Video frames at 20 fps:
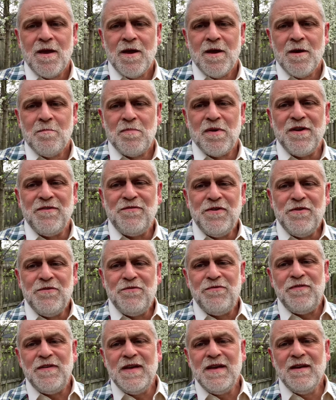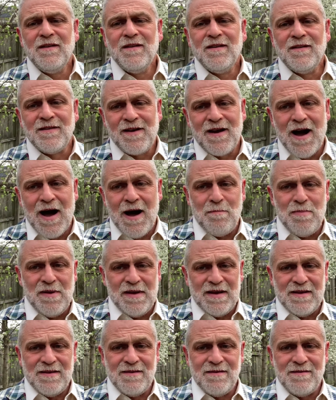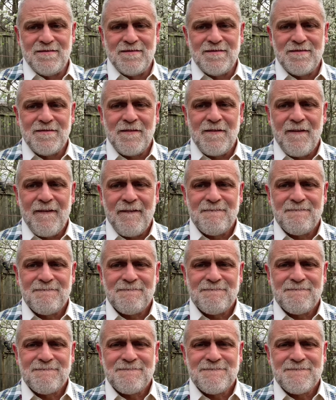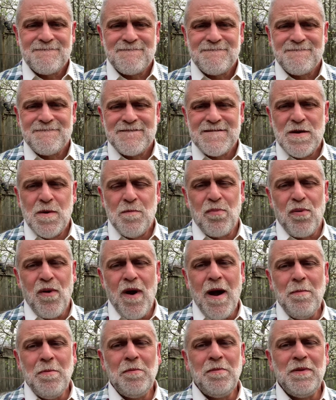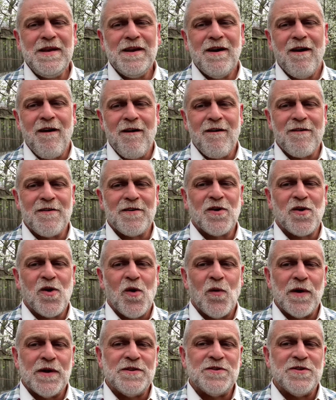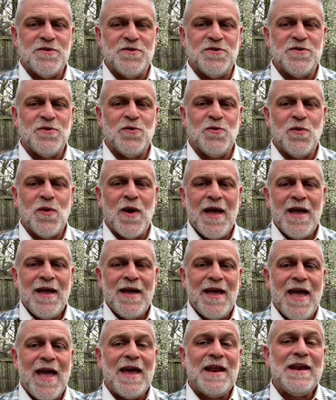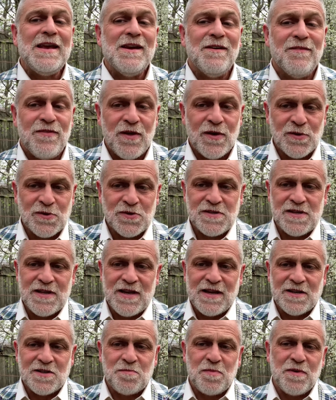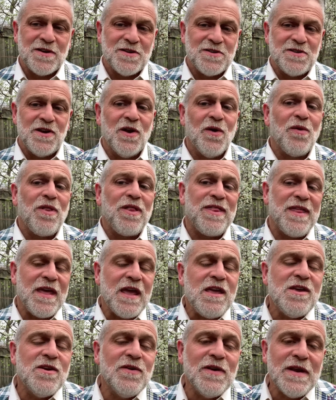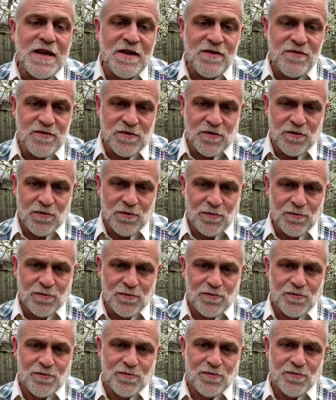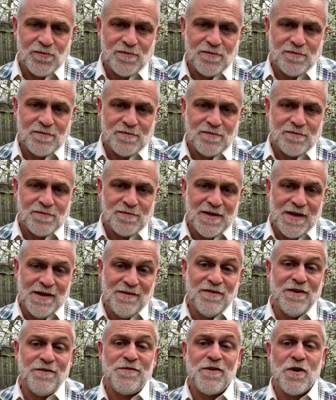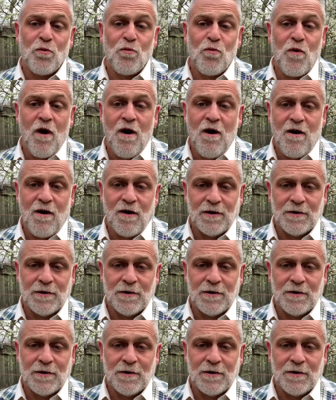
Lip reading: But if you feel competent, you probably aren't going to do any of those things because you don't think you need to, even if you're wrong.